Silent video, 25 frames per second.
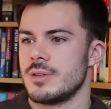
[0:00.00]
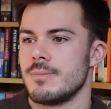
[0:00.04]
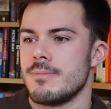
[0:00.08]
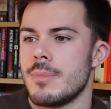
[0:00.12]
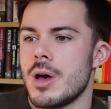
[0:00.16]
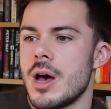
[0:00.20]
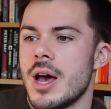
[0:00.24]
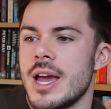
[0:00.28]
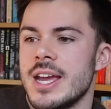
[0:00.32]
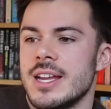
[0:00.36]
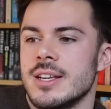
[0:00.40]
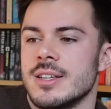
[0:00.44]
to
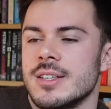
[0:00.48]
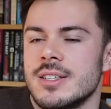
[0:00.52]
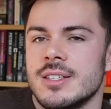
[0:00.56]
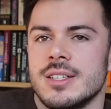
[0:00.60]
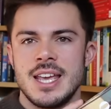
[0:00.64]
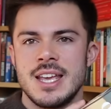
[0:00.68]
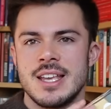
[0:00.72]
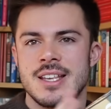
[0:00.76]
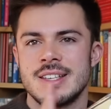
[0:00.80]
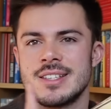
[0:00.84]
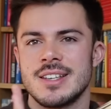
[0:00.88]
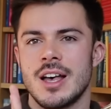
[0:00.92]
mind
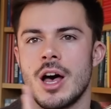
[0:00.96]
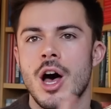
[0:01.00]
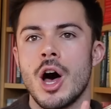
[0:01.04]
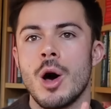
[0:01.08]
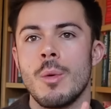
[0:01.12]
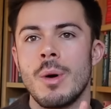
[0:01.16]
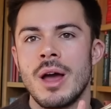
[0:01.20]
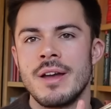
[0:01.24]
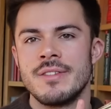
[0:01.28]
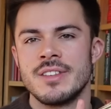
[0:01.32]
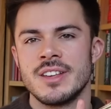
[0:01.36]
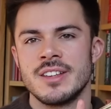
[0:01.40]
is Our
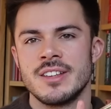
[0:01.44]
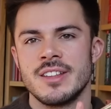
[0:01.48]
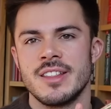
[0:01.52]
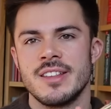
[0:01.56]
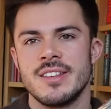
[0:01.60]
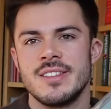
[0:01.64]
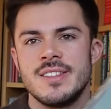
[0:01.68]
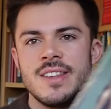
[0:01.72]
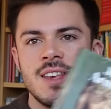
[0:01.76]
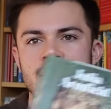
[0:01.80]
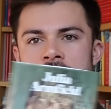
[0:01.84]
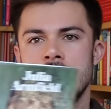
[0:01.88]
Wives Under the
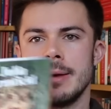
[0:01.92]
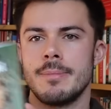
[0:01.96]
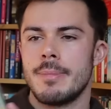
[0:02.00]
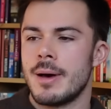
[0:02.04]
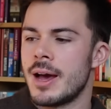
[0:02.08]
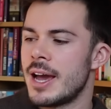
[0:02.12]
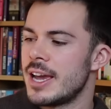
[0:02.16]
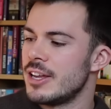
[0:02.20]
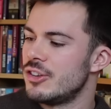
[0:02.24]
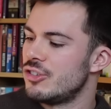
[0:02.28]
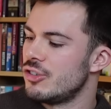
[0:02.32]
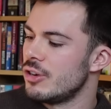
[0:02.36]
Sea
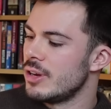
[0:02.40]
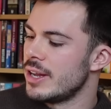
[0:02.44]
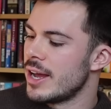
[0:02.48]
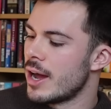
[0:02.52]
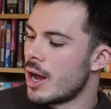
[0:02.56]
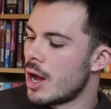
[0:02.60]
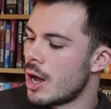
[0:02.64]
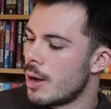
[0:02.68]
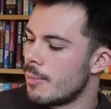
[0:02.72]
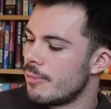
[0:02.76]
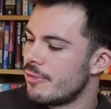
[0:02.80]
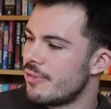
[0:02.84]
by Julia
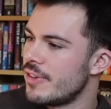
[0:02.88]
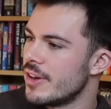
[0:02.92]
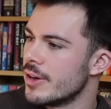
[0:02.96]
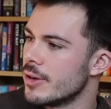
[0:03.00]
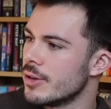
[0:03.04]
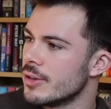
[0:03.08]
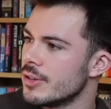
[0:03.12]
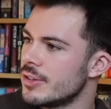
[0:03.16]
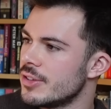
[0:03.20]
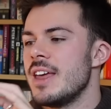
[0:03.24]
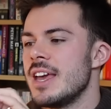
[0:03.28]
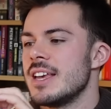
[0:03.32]

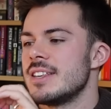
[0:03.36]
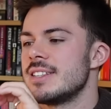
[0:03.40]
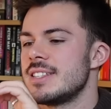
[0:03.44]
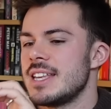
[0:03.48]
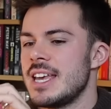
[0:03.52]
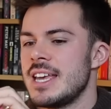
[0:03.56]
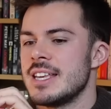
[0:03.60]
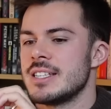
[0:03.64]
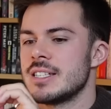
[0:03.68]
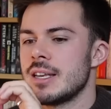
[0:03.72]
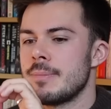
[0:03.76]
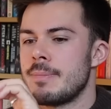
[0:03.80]
Armfield. This
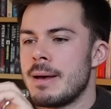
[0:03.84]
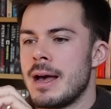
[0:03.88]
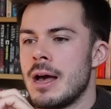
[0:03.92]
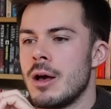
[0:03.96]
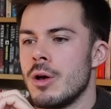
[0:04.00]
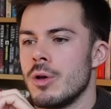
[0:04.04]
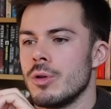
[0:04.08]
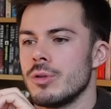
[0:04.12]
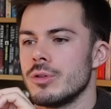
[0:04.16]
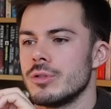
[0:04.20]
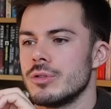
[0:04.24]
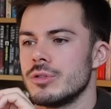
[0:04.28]
is
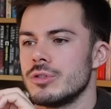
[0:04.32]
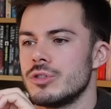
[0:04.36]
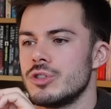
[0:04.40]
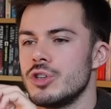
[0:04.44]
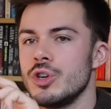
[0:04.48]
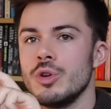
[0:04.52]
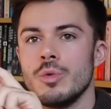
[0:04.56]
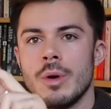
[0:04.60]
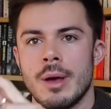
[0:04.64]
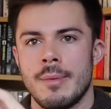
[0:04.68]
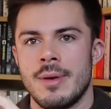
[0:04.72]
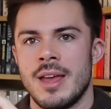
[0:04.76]
about
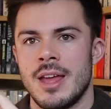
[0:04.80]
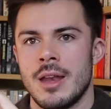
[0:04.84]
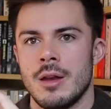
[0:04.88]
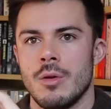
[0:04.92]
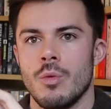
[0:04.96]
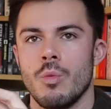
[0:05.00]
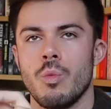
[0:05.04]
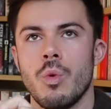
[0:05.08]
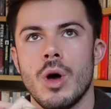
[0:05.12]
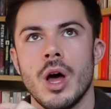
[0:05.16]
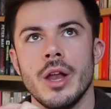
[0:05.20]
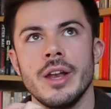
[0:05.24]
two
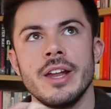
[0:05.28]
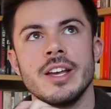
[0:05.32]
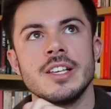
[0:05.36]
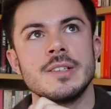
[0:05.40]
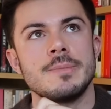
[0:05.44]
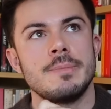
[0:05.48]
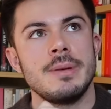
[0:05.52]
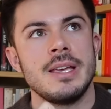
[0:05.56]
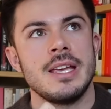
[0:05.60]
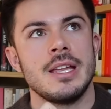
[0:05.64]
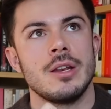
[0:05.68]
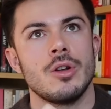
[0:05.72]
women. One has
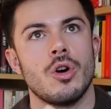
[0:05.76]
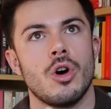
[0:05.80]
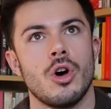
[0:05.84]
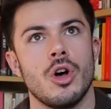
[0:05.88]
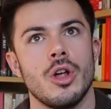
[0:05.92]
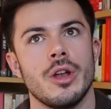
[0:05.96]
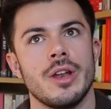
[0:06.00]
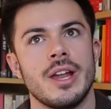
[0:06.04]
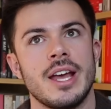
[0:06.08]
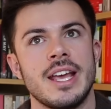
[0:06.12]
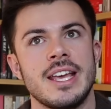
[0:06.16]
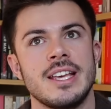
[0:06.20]
been
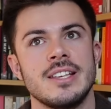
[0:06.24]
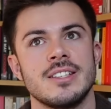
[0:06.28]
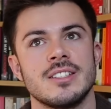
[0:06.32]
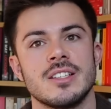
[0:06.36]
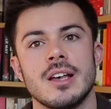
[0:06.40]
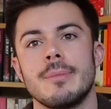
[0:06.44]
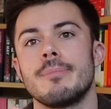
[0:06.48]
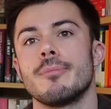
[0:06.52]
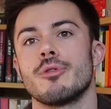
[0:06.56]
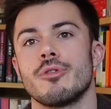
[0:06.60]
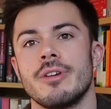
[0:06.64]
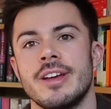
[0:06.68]
on a
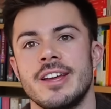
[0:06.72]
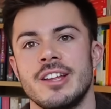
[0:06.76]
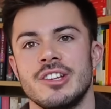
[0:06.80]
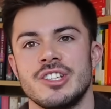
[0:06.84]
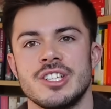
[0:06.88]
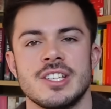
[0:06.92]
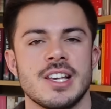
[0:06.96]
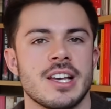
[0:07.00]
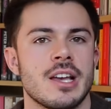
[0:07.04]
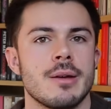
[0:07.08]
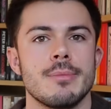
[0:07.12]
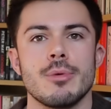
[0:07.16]
submarine.
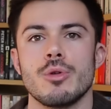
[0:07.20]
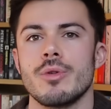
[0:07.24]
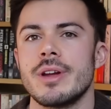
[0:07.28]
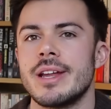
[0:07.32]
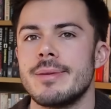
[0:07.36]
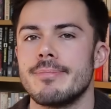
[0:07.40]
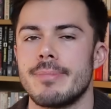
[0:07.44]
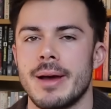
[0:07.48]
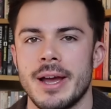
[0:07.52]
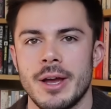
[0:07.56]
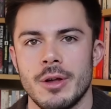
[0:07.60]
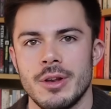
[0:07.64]
She's like a
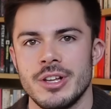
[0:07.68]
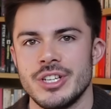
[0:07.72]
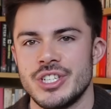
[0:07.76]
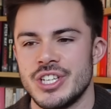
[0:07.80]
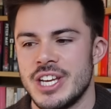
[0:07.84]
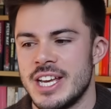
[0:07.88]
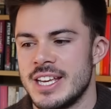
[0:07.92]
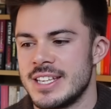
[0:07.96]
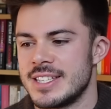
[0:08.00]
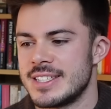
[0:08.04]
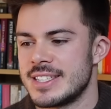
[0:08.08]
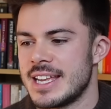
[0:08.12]
marine
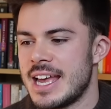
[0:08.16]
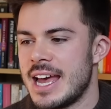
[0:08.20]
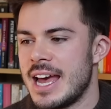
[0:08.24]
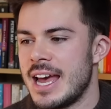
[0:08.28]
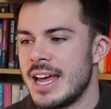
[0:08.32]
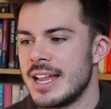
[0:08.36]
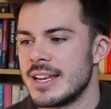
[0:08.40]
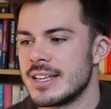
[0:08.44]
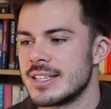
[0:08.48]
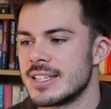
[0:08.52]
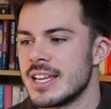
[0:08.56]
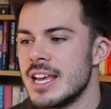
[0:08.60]
biologist,
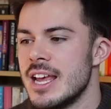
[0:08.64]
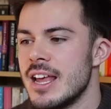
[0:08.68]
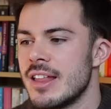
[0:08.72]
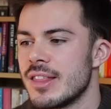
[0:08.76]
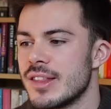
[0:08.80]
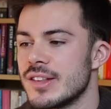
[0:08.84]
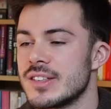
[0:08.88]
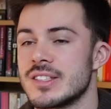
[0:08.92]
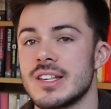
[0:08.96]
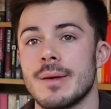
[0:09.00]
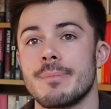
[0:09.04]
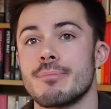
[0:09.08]
and
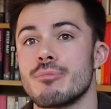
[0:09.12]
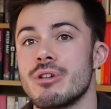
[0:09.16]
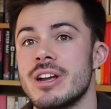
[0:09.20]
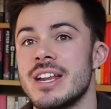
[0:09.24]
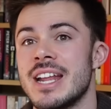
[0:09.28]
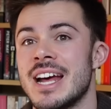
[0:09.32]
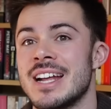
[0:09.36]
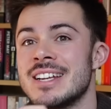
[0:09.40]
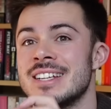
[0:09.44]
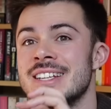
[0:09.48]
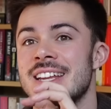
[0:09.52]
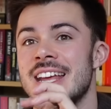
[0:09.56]
the submarine
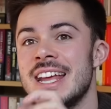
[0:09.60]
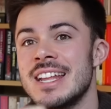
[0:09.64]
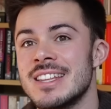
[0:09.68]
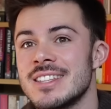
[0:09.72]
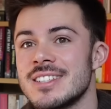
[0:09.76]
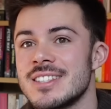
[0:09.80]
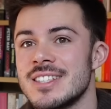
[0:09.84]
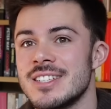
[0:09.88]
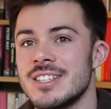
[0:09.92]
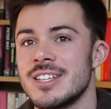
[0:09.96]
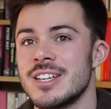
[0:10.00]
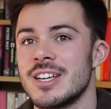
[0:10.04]
had an
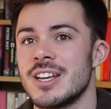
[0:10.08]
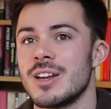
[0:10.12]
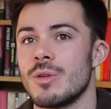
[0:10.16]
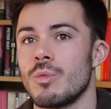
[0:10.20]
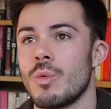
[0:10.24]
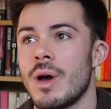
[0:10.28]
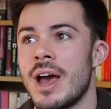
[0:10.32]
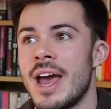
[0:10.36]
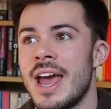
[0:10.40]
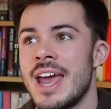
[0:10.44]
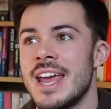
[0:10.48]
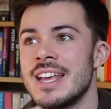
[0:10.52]
incident
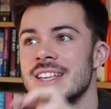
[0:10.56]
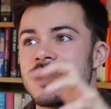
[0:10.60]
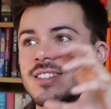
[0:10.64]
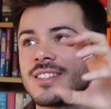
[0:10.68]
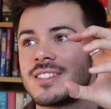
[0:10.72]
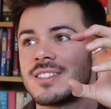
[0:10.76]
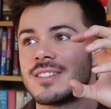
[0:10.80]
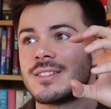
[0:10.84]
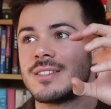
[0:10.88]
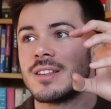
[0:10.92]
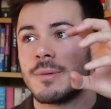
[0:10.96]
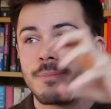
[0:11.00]
where it
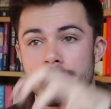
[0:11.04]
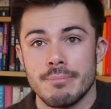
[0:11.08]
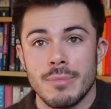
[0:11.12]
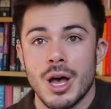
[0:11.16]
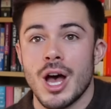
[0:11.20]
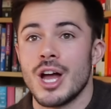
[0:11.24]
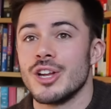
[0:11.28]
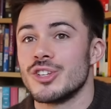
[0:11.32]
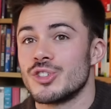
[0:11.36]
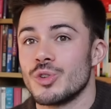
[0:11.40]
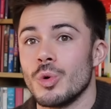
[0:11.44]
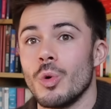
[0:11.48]

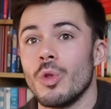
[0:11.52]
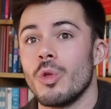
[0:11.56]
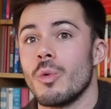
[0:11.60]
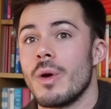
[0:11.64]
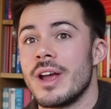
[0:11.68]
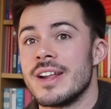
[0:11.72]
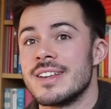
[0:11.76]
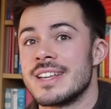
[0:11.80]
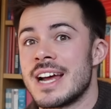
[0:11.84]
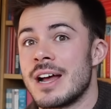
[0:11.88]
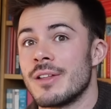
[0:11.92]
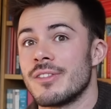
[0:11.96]
submerged all the
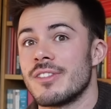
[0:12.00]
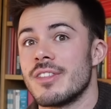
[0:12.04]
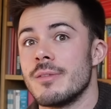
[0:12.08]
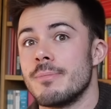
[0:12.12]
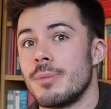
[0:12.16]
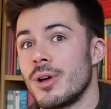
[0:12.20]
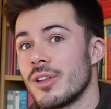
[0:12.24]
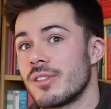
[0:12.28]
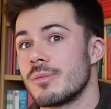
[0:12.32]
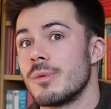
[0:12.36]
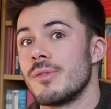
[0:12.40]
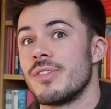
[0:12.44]
way down to the
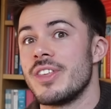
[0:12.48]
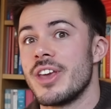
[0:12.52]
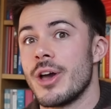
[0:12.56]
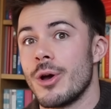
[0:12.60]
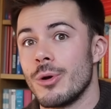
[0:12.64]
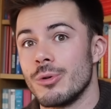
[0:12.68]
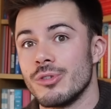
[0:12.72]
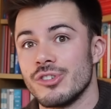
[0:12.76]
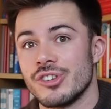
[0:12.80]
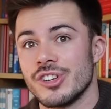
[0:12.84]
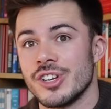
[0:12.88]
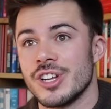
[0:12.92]
bottom of the
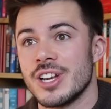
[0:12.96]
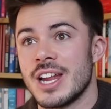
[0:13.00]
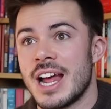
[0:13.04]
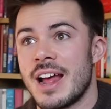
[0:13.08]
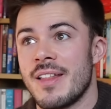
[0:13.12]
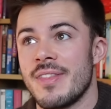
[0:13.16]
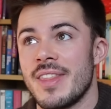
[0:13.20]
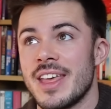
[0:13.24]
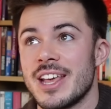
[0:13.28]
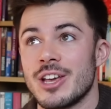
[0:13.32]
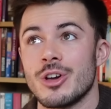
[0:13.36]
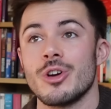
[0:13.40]
ocean
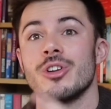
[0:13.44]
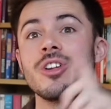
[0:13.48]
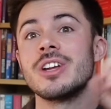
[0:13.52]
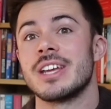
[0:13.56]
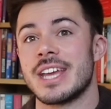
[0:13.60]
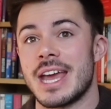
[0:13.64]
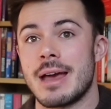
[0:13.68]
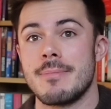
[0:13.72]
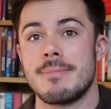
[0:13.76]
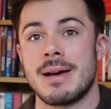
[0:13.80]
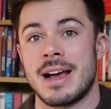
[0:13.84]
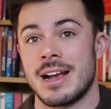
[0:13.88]
and they couldn't
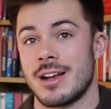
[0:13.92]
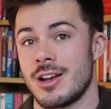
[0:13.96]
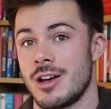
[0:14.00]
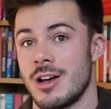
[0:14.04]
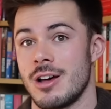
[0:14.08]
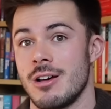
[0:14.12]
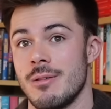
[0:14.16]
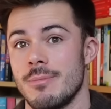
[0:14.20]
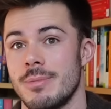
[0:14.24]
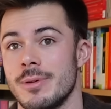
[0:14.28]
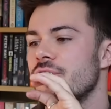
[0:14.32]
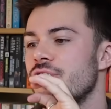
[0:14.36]
get back
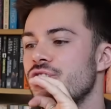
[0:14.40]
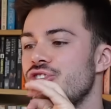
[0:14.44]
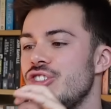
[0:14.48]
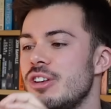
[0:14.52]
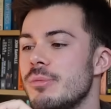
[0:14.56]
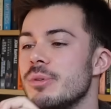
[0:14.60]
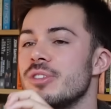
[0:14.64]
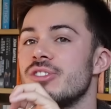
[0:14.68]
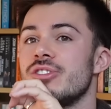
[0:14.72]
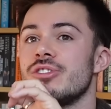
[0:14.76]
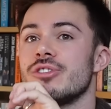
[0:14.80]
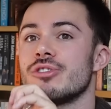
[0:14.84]
up. So she
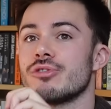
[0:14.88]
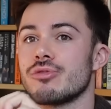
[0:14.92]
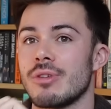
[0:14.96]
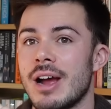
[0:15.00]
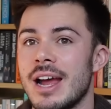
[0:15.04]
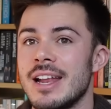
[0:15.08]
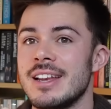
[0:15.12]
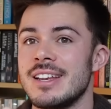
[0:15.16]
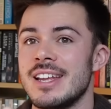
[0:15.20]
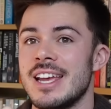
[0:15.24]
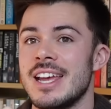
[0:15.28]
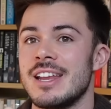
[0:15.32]
was
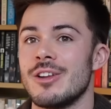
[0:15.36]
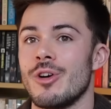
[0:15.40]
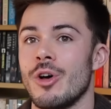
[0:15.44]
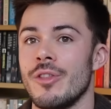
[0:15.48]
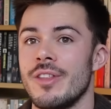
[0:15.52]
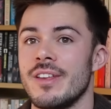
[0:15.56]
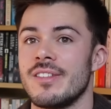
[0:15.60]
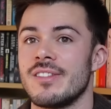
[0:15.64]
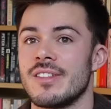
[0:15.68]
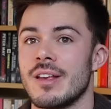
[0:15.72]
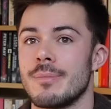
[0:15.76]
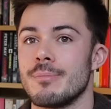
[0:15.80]
stranded on
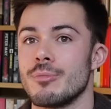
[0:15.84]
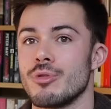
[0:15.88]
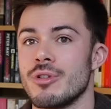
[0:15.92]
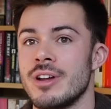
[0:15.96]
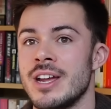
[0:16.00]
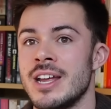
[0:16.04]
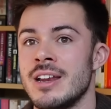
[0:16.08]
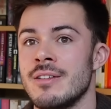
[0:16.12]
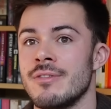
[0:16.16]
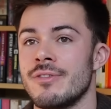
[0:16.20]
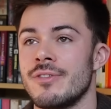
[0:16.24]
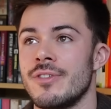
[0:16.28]
this
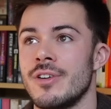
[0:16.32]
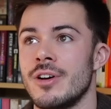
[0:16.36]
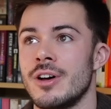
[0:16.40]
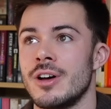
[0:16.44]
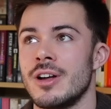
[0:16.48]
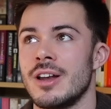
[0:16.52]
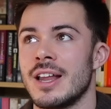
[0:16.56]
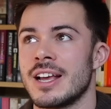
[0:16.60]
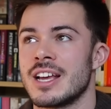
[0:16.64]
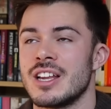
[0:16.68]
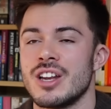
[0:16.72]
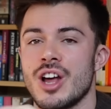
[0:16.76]
submarine
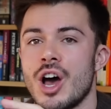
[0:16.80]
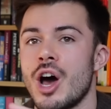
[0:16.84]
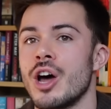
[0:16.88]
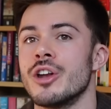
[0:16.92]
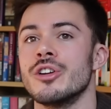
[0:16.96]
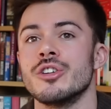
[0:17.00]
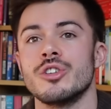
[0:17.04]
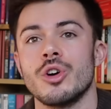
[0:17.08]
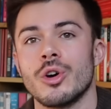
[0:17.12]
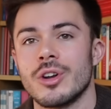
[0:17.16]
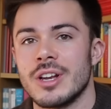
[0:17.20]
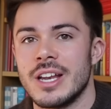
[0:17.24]
for like an
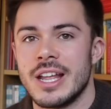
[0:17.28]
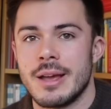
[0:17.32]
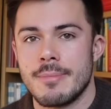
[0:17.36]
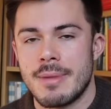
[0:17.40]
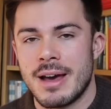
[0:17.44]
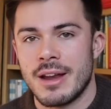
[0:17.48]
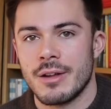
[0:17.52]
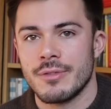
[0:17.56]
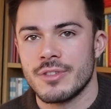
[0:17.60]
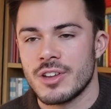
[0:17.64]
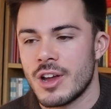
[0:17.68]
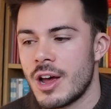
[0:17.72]
ungodly
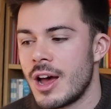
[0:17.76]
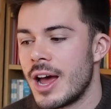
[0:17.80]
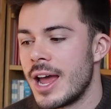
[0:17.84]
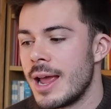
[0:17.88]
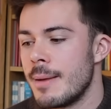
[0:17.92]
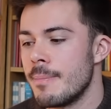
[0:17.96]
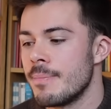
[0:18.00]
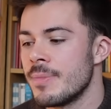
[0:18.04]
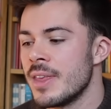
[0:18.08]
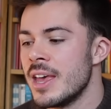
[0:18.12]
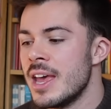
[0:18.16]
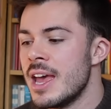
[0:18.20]
amount of
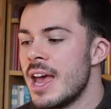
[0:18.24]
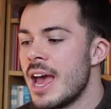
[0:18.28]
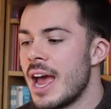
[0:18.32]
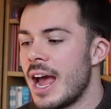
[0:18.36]
time.